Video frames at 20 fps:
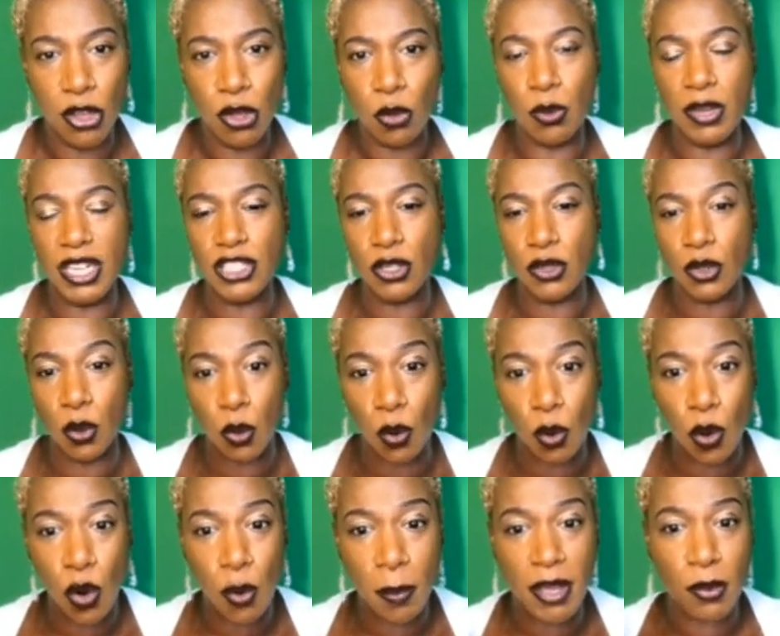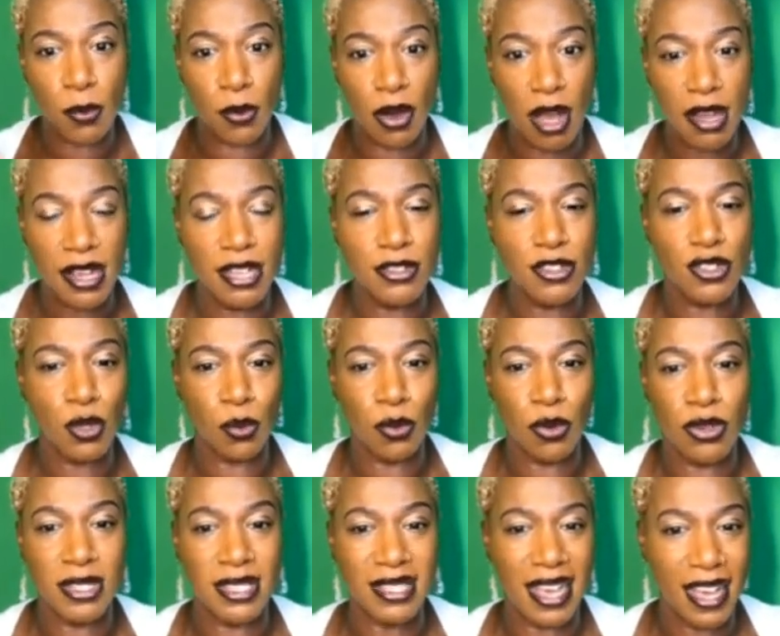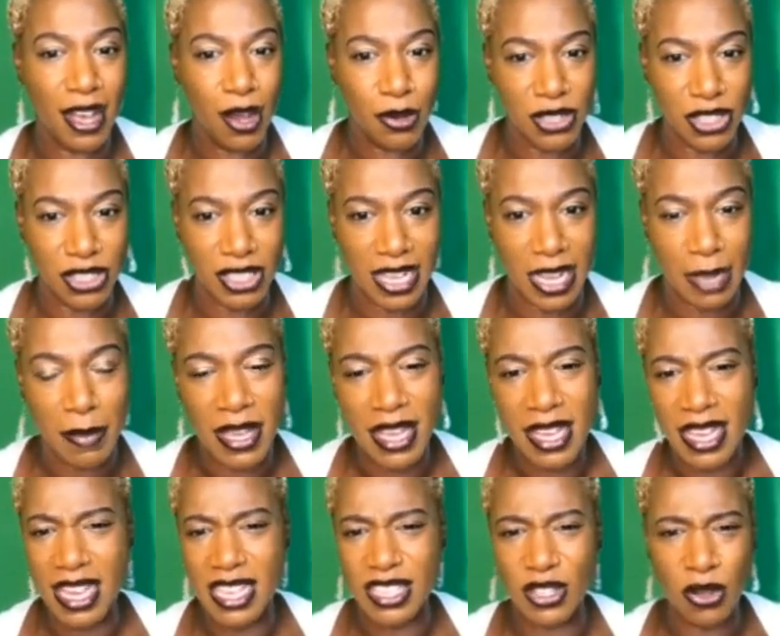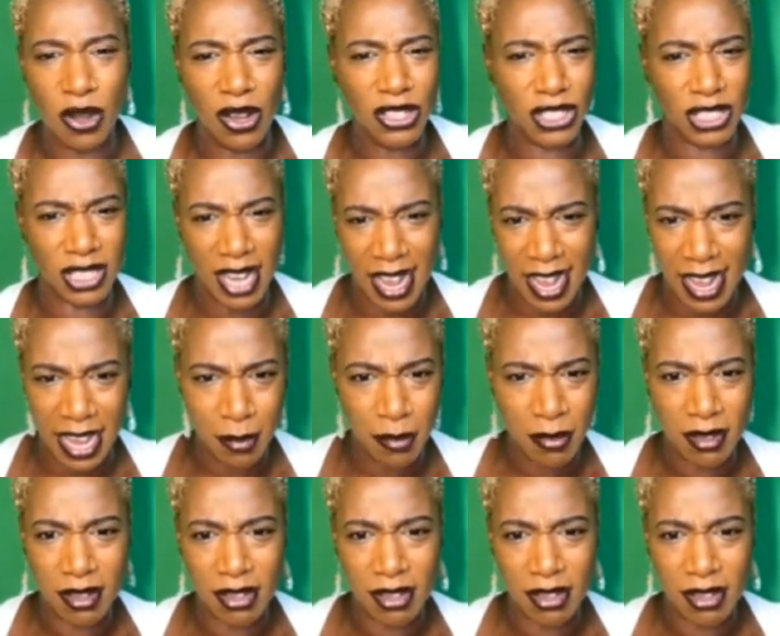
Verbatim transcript: We should all be working towards eldership. It's not a shame.